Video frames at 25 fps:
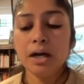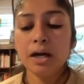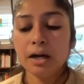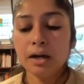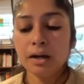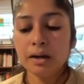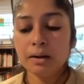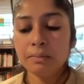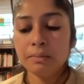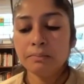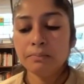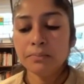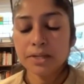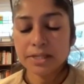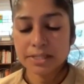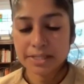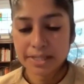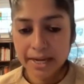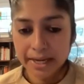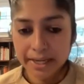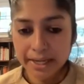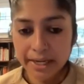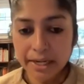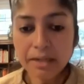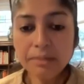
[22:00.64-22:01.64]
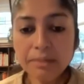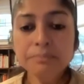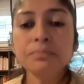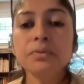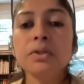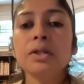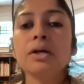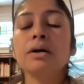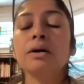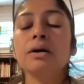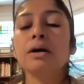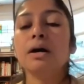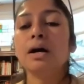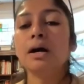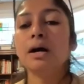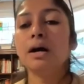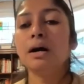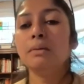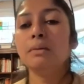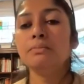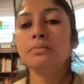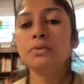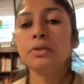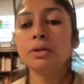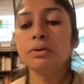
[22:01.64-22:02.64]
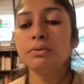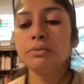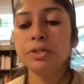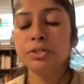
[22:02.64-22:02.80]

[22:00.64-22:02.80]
Zaya, mm-hmm.